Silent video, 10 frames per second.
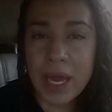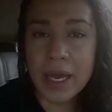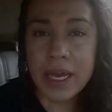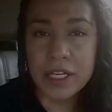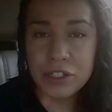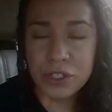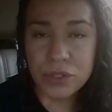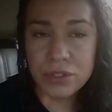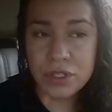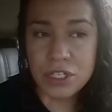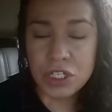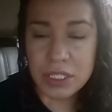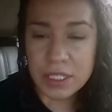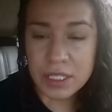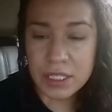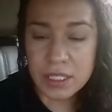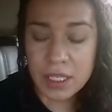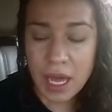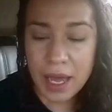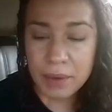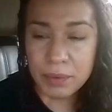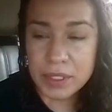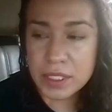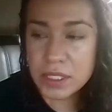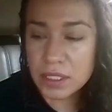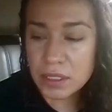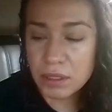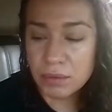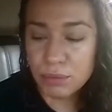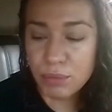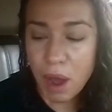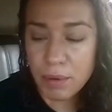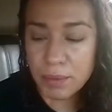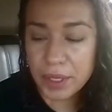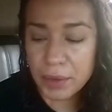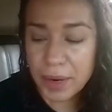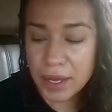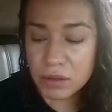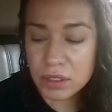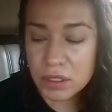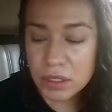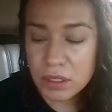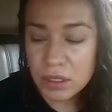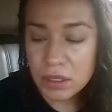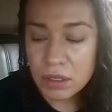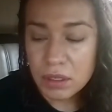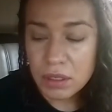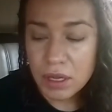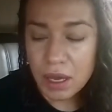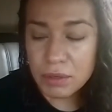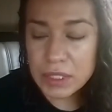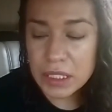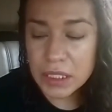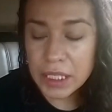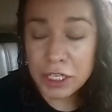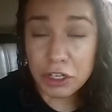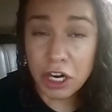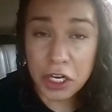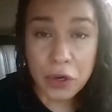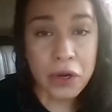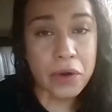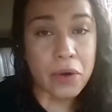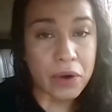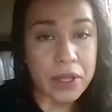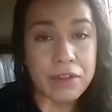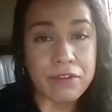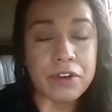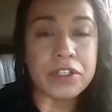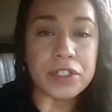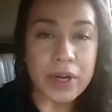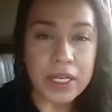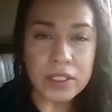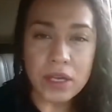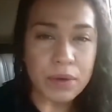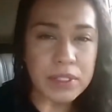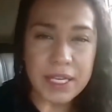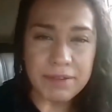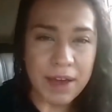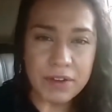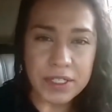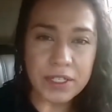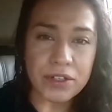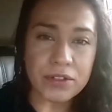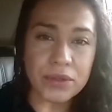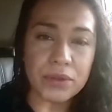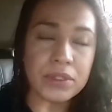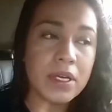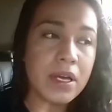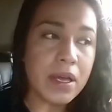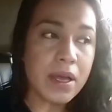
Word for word: when I got introduced to Jesus. I was probably around I was in kindergarten or, or in the first grade, so I was like 5 or 6 years old.